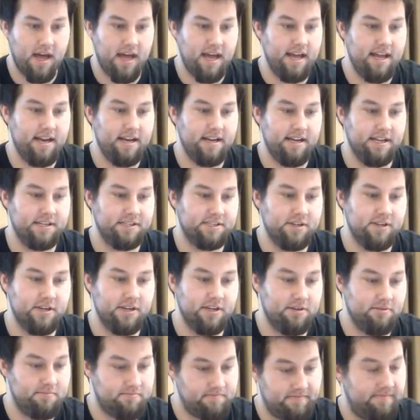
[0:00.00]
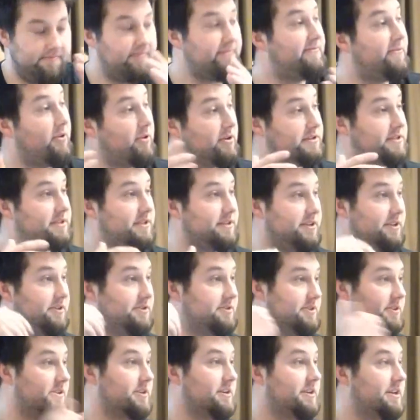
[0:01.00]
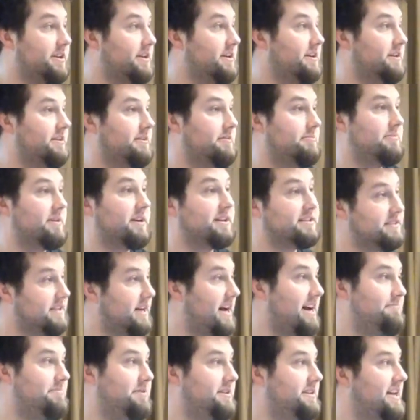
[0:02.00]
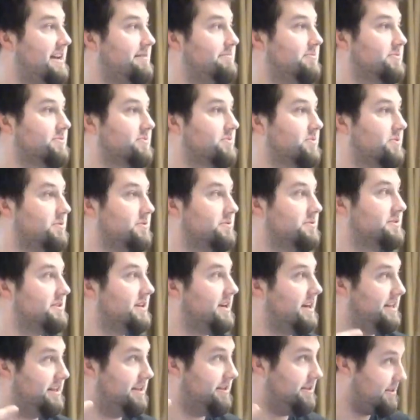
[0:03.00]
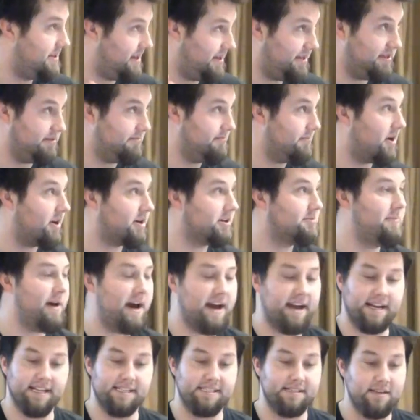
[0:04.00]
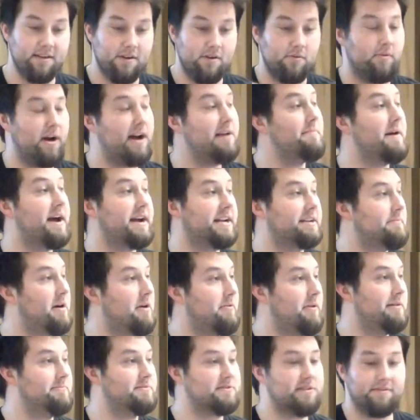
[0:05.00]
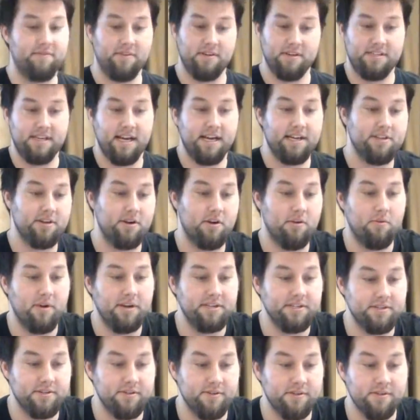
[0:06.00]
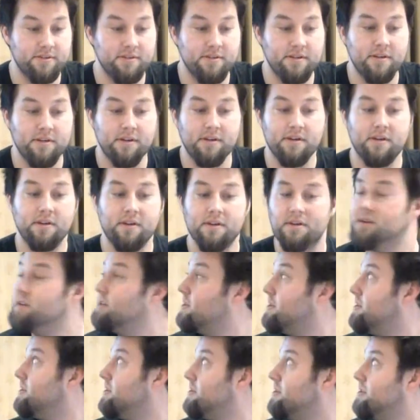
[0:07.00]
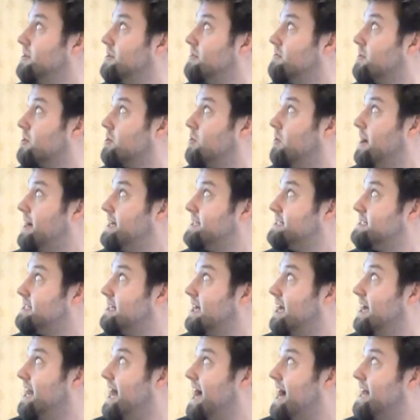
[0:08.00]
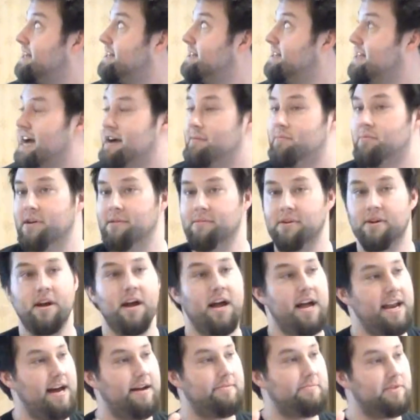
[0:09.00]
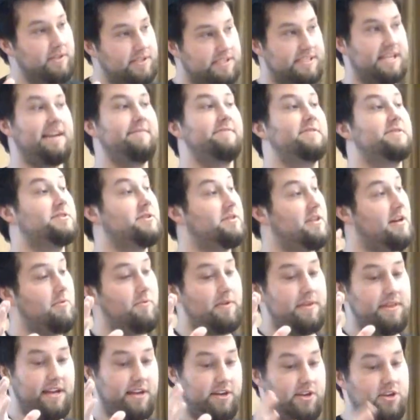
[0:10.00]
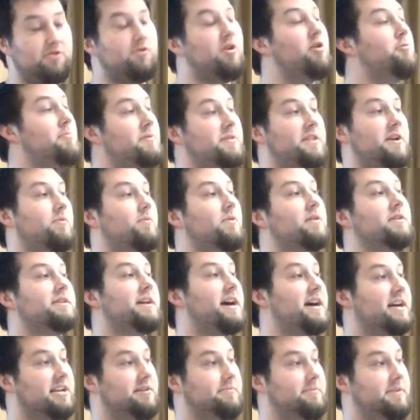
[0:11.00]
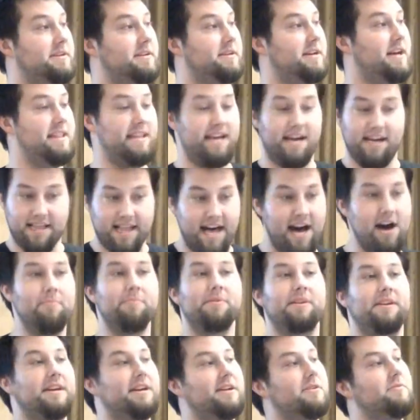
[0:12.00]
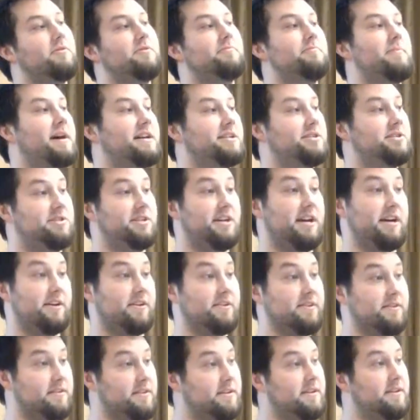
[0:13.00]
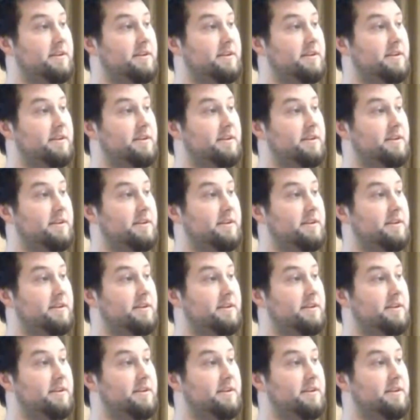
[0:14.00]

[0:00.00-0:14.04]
It is going to force the user, because of the IP tables rules and the marked packets, right back to my web server and take their original request and add it to the add parameter. Now I'm going to save it so that when they do open their Word document and they allow me in with my shell